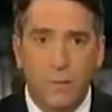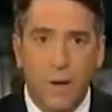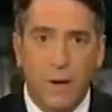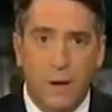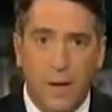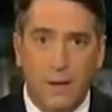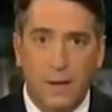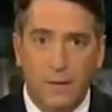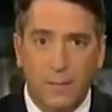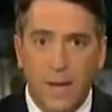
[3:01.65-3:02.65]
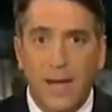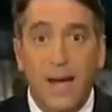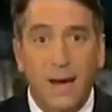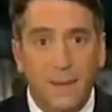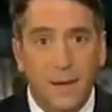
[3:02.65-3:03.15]
threat on 9-11
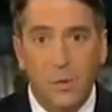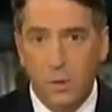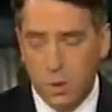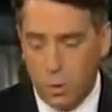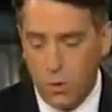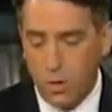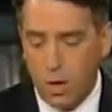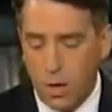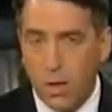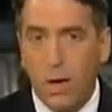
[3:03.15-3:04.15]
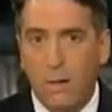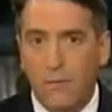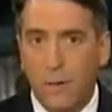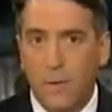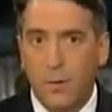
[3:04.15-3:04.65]
and that he was, quote,
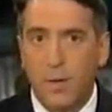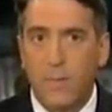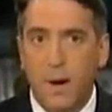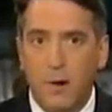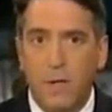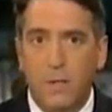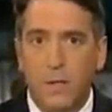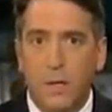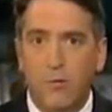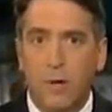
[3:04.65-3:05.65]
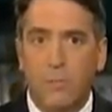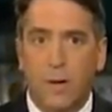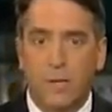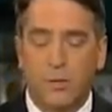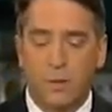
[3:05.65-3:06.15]
uncomfortable with American security
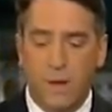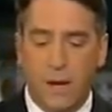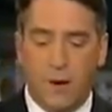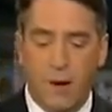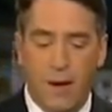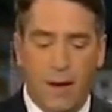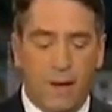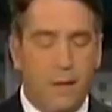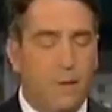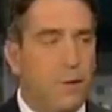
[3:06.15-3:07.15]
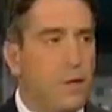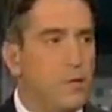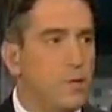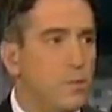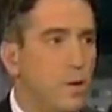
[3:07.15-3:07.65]
posture there and in other
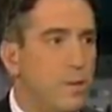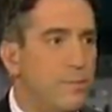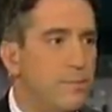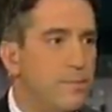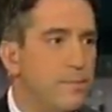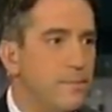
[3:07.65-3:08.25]
countries, Brett. And you have